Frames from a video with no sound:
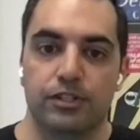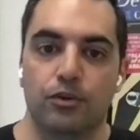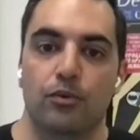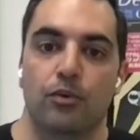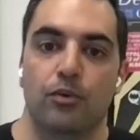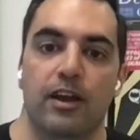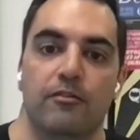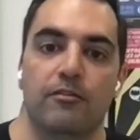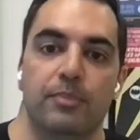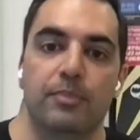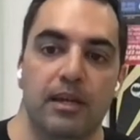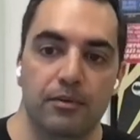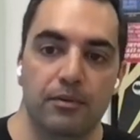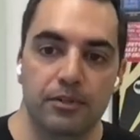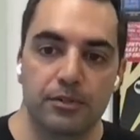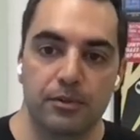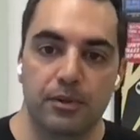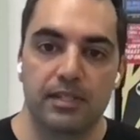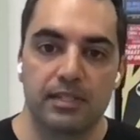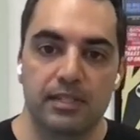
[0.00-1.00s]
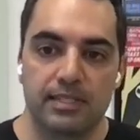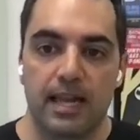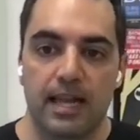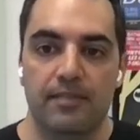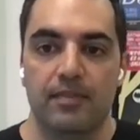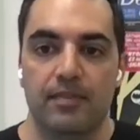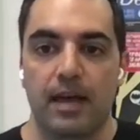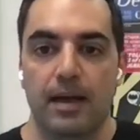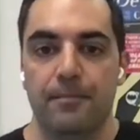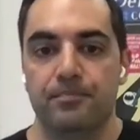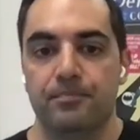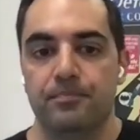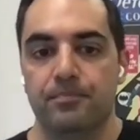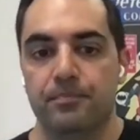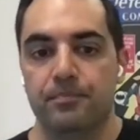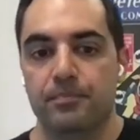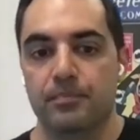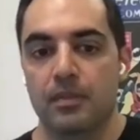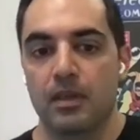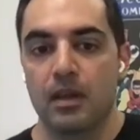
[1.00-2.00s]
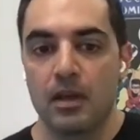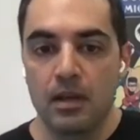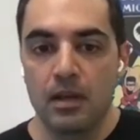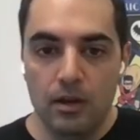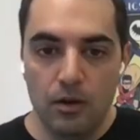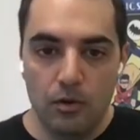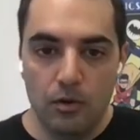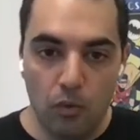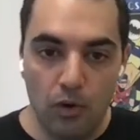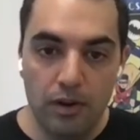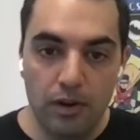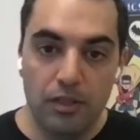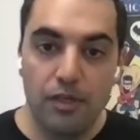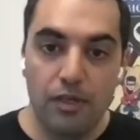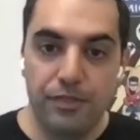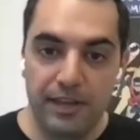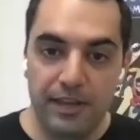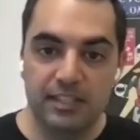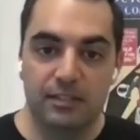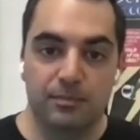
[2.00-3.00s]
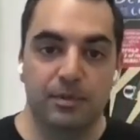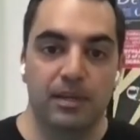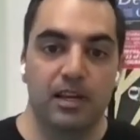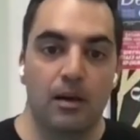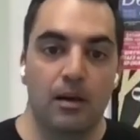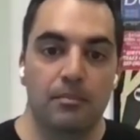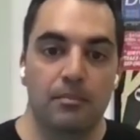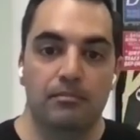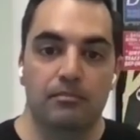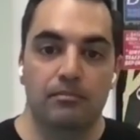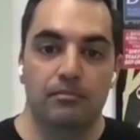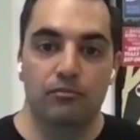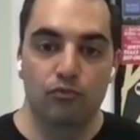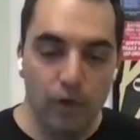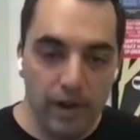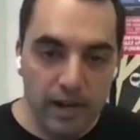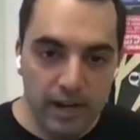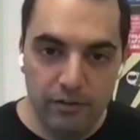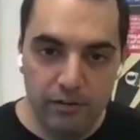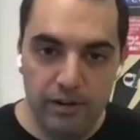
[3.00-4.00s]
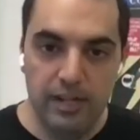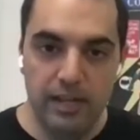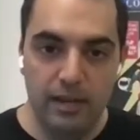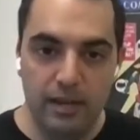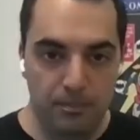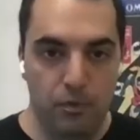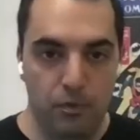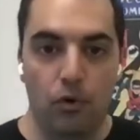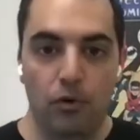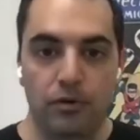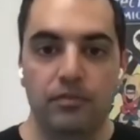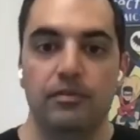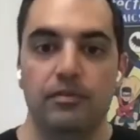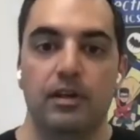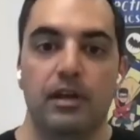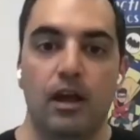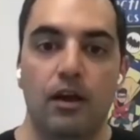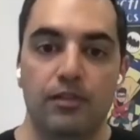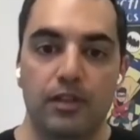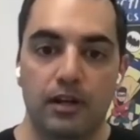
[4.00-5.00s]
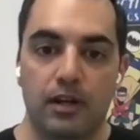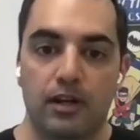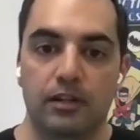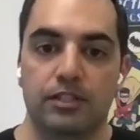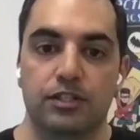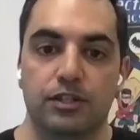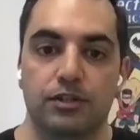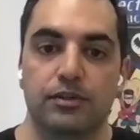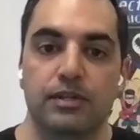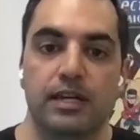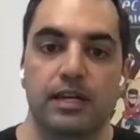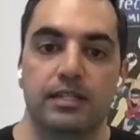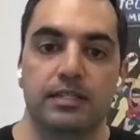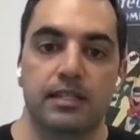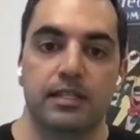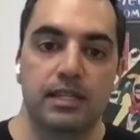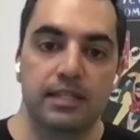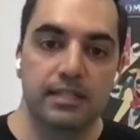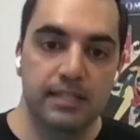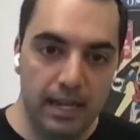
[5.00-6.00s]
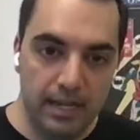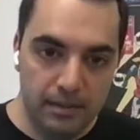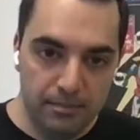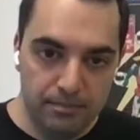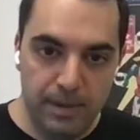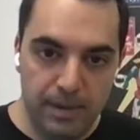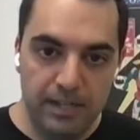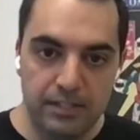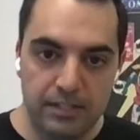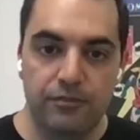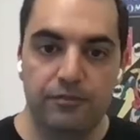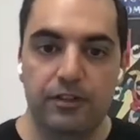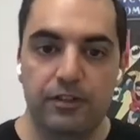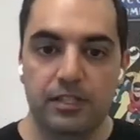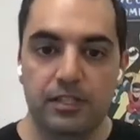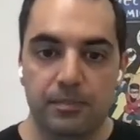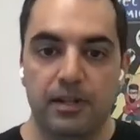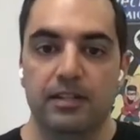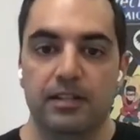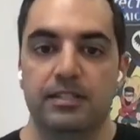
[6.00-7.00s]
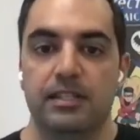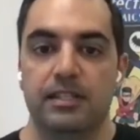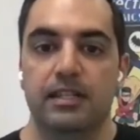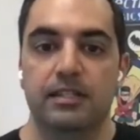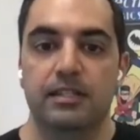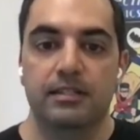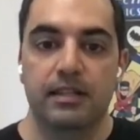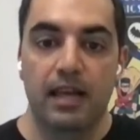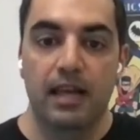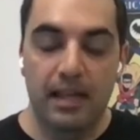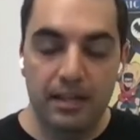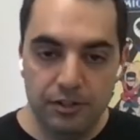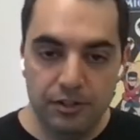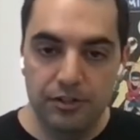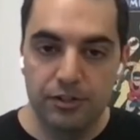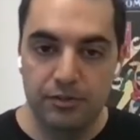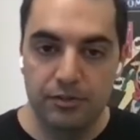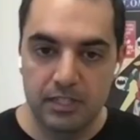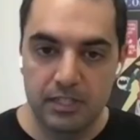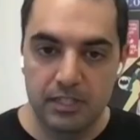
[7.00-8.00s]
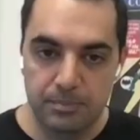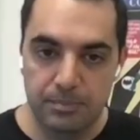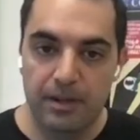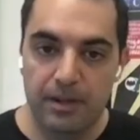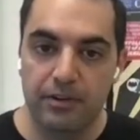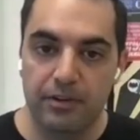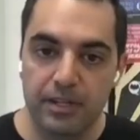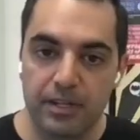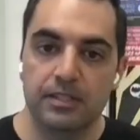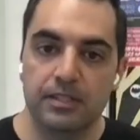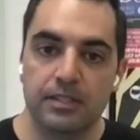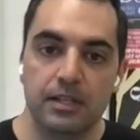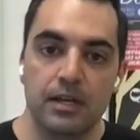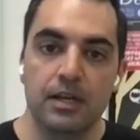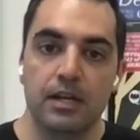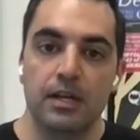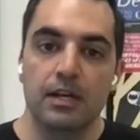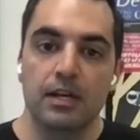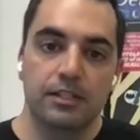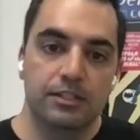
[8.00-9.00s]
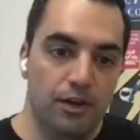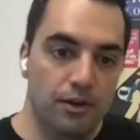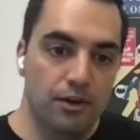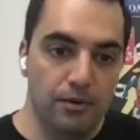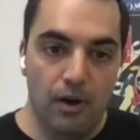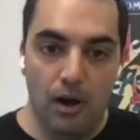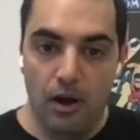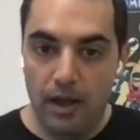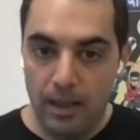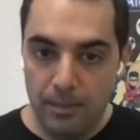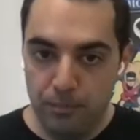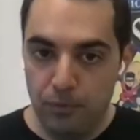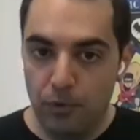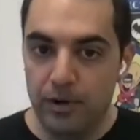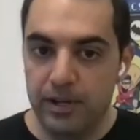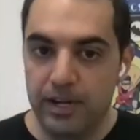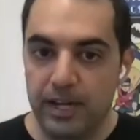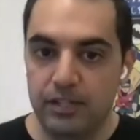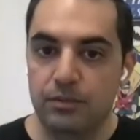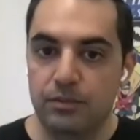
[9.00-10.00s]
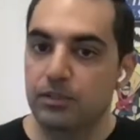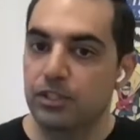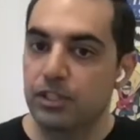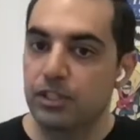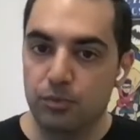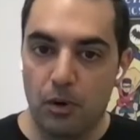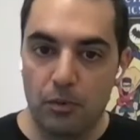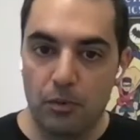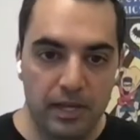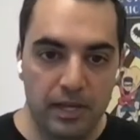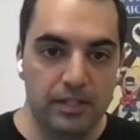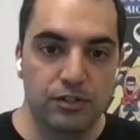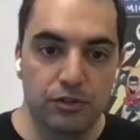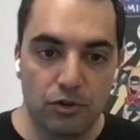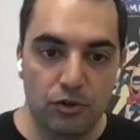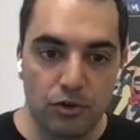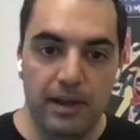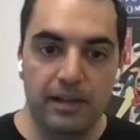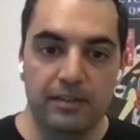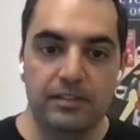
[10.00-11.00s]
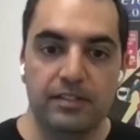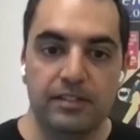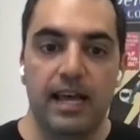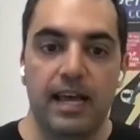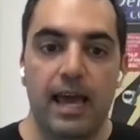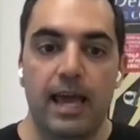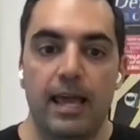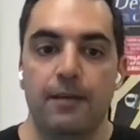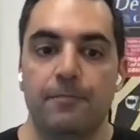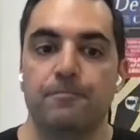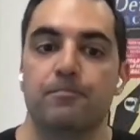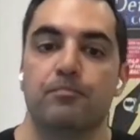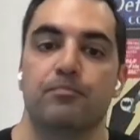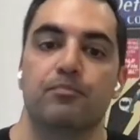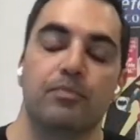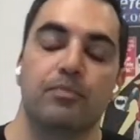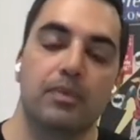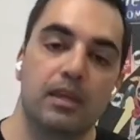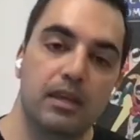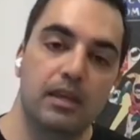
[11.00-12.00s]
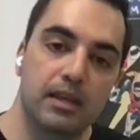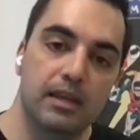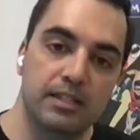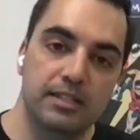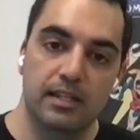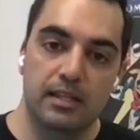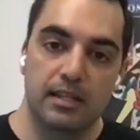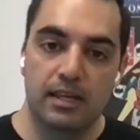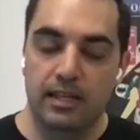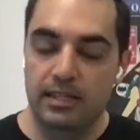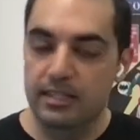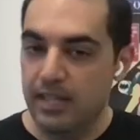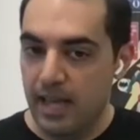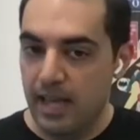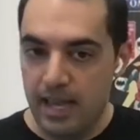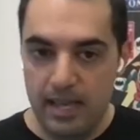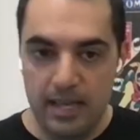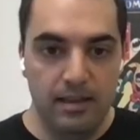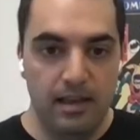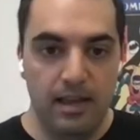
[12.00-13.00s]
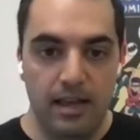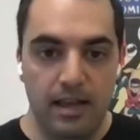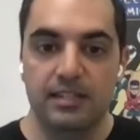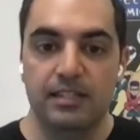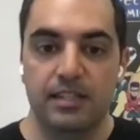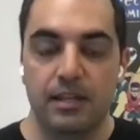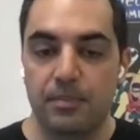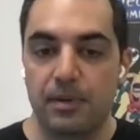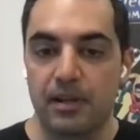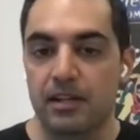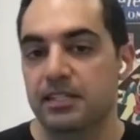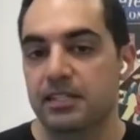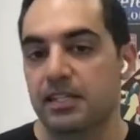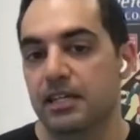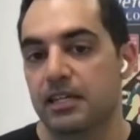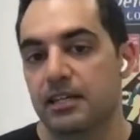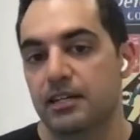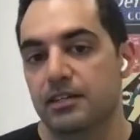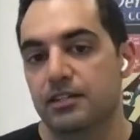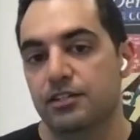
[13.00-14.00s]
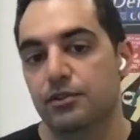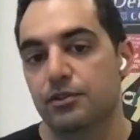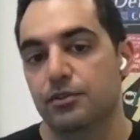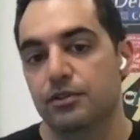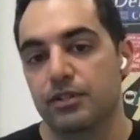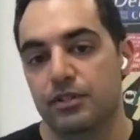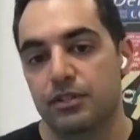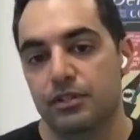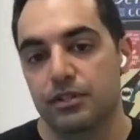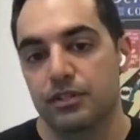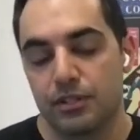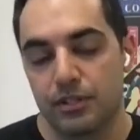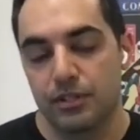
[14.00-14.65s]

critical way of being able to understand that. One of the things that's become really important over the last 2 years is getting better visibility into end user experience. So our endpoint agent, which is what we're here to talk about today, is the ability to